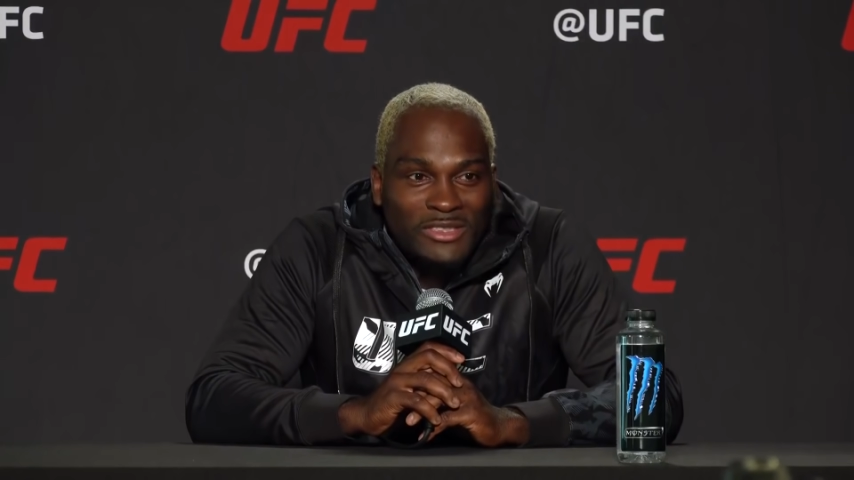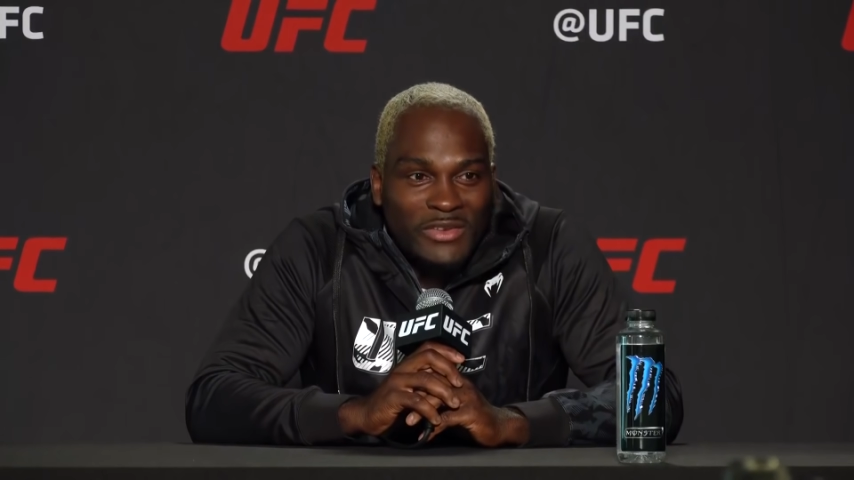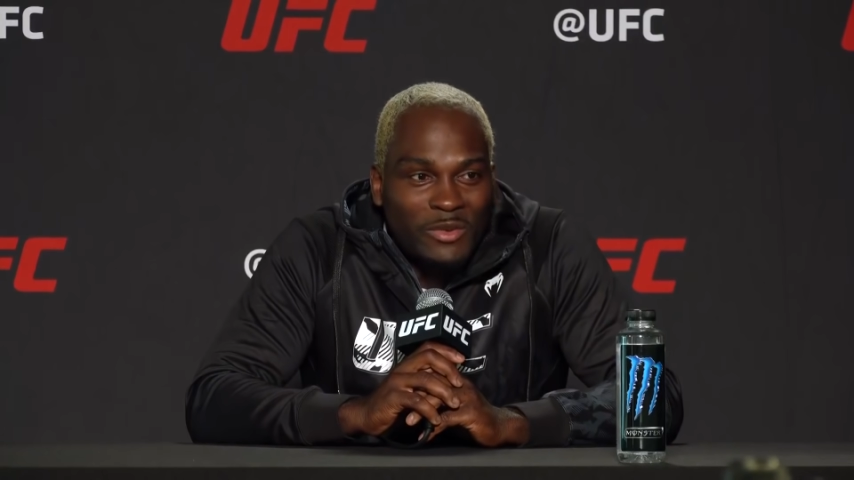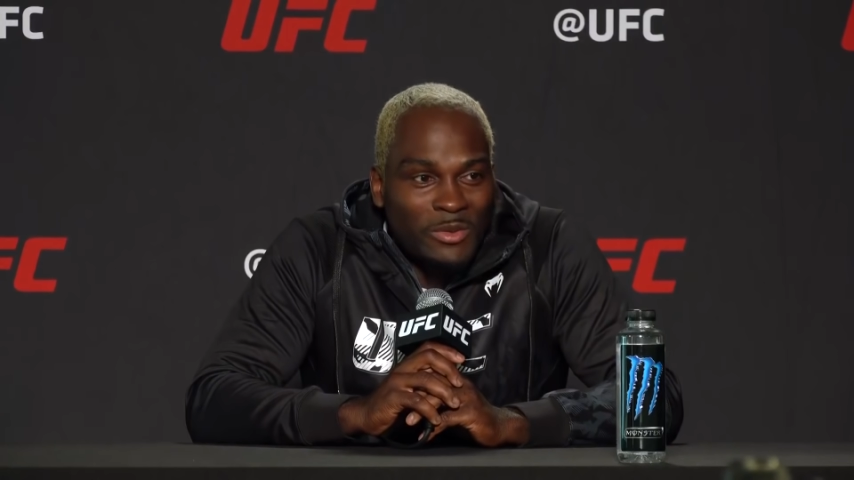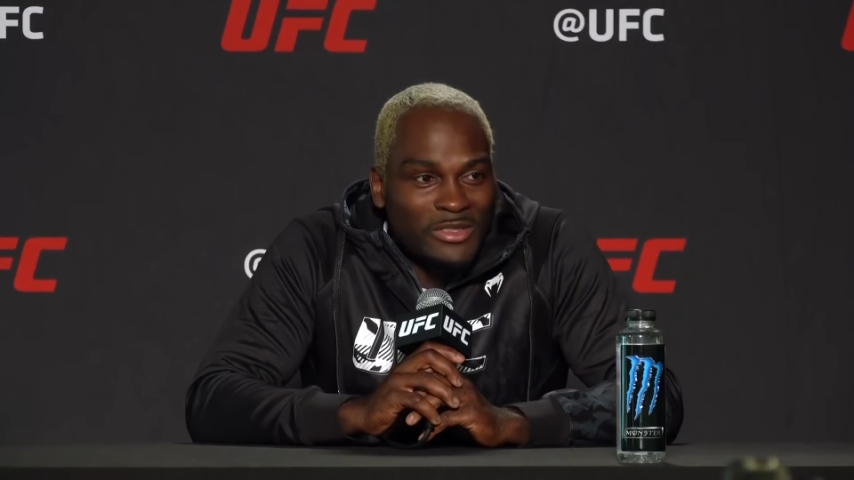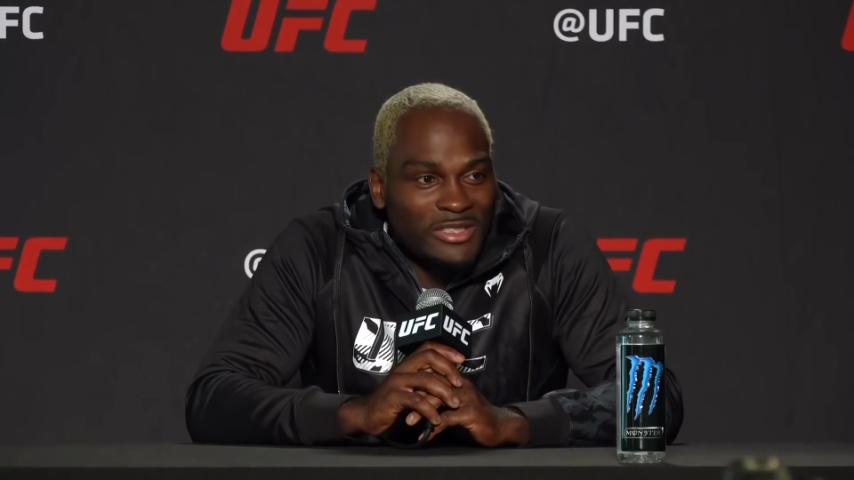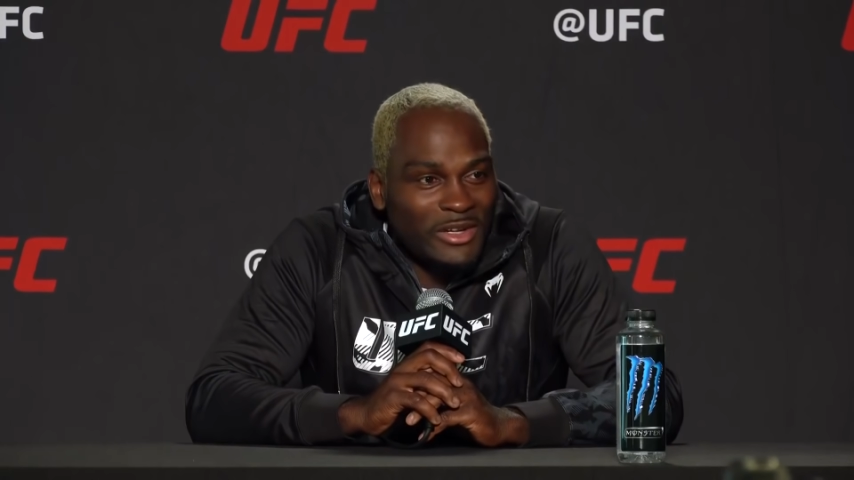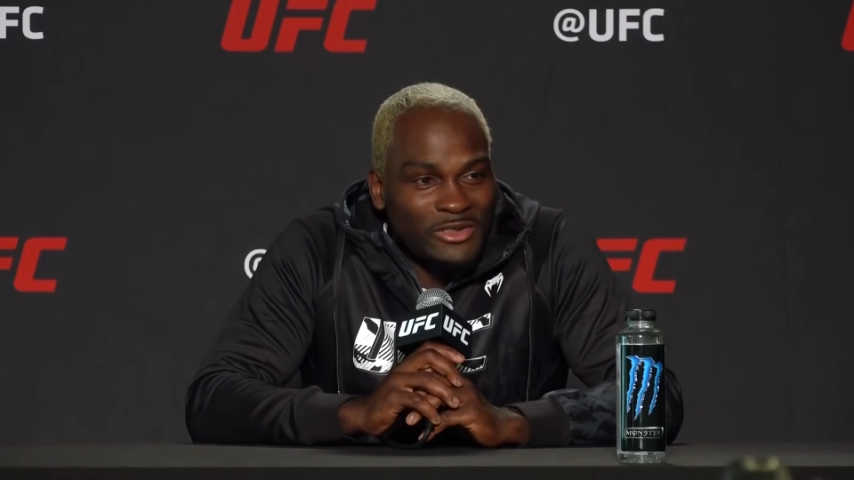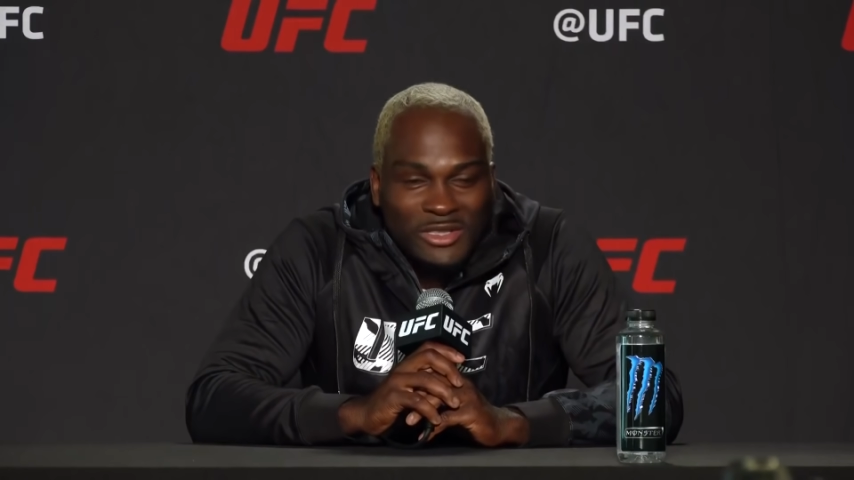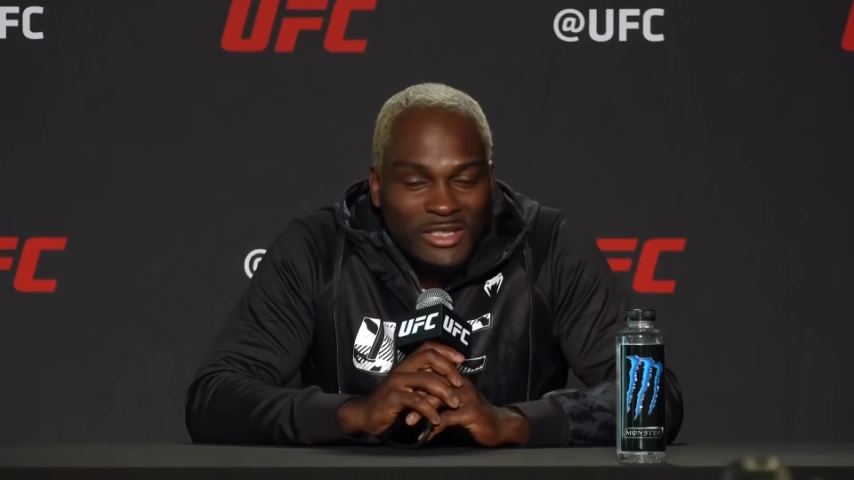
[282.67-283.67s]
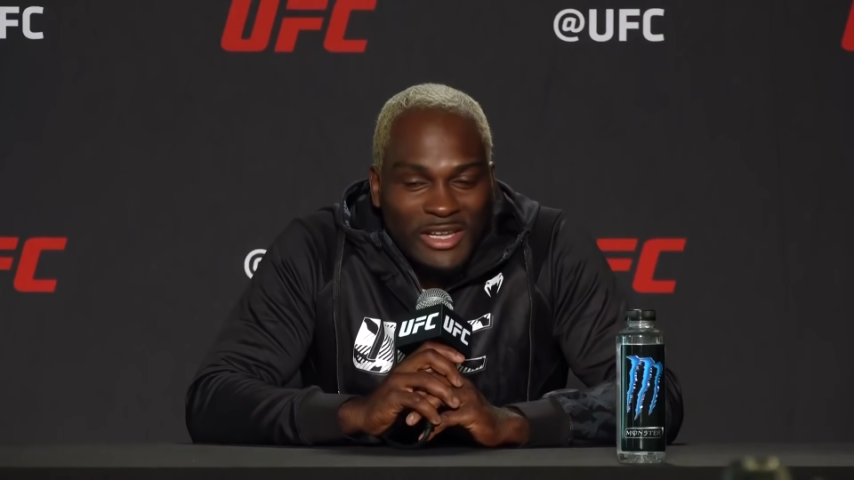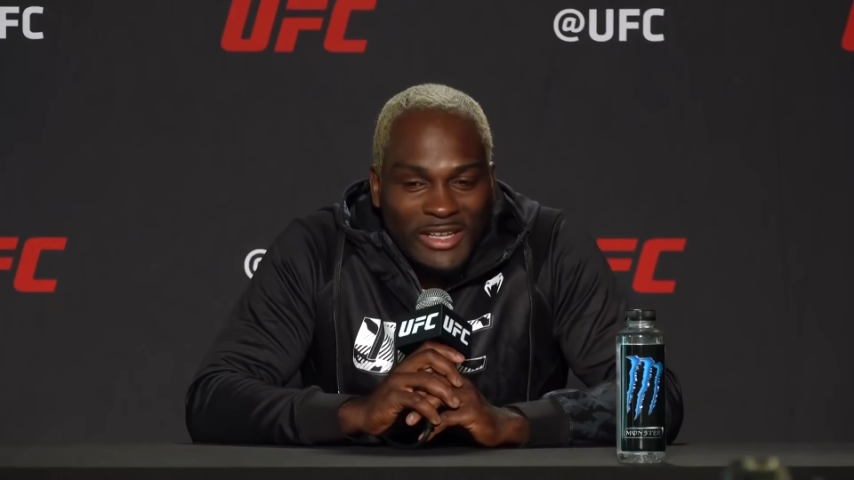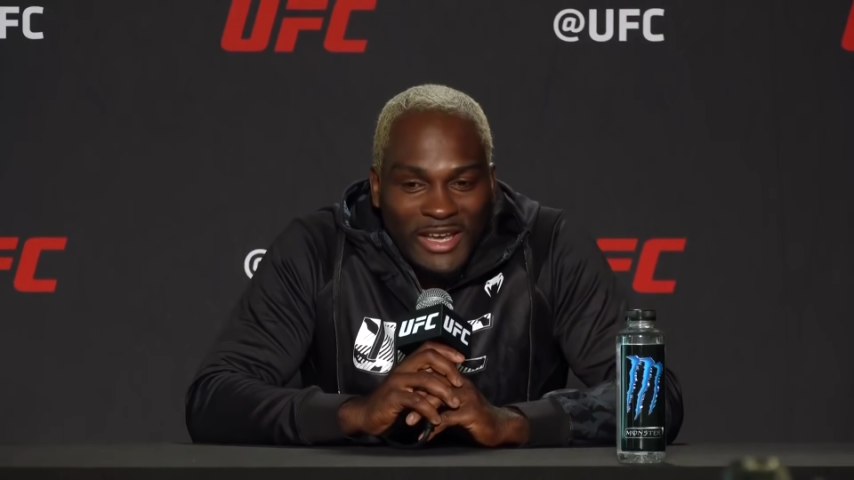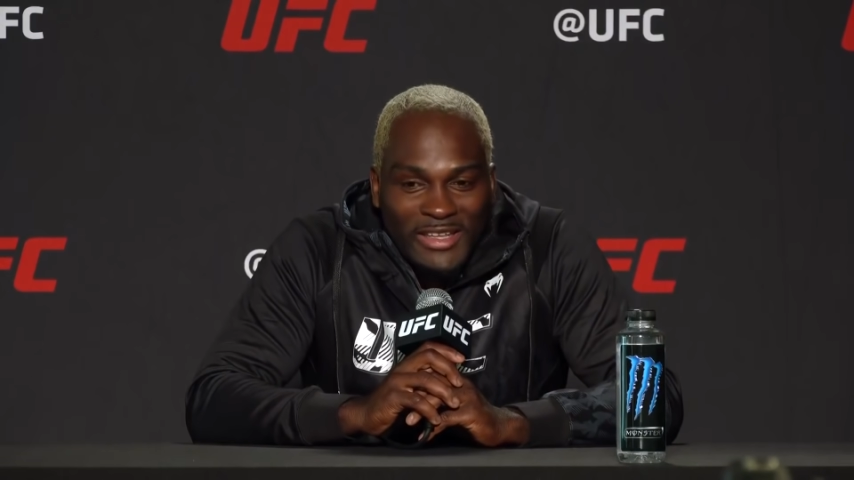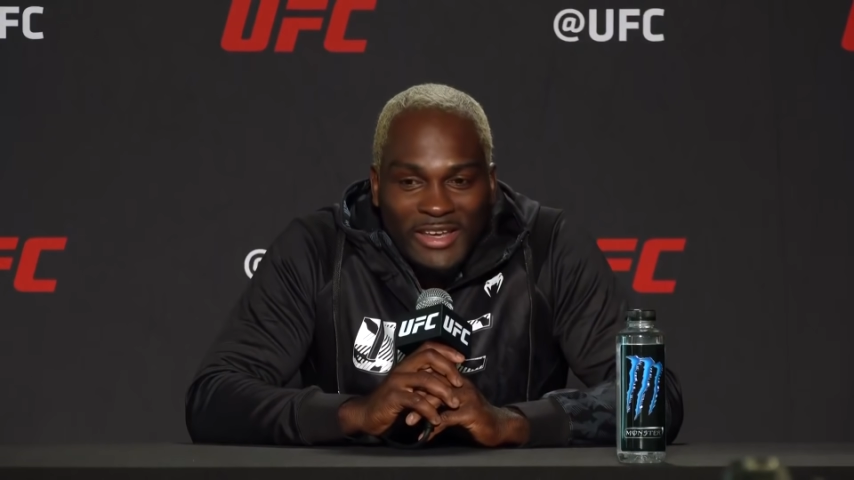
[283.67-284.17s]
seven months now or something like that.